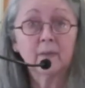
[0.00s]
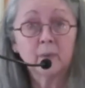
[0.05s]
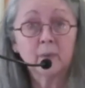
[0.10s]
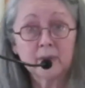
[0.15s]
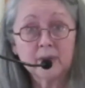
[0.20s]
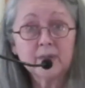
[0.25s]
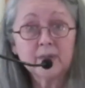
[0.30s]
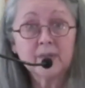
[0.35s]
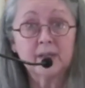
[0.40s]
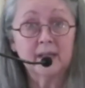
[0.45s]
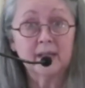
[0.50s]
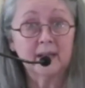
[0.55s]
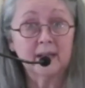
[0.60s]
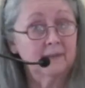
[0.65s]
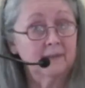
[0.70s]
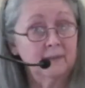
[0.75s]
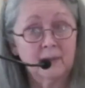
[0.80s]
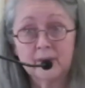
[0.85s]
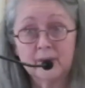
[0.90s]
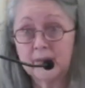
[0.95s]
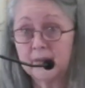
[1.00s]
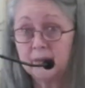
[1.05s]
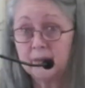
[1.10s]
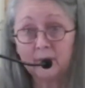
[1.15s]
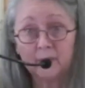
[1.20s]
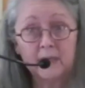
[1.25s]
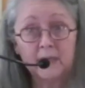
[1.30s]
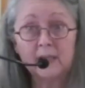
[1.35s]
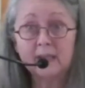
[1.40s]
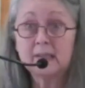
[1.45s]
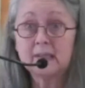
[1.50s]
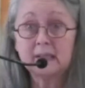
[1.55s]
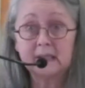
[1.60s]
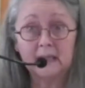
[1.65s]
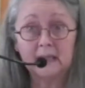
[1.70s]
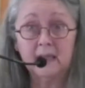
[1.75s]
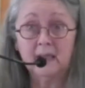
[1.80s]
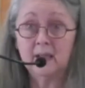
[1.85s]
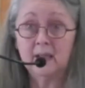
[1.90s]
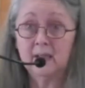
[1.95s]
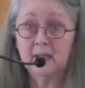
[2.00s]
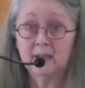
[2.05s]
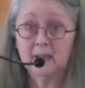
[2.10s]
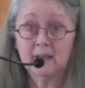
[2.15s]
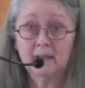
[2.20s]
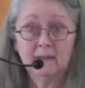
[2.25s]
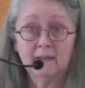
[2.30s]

worsening, which we see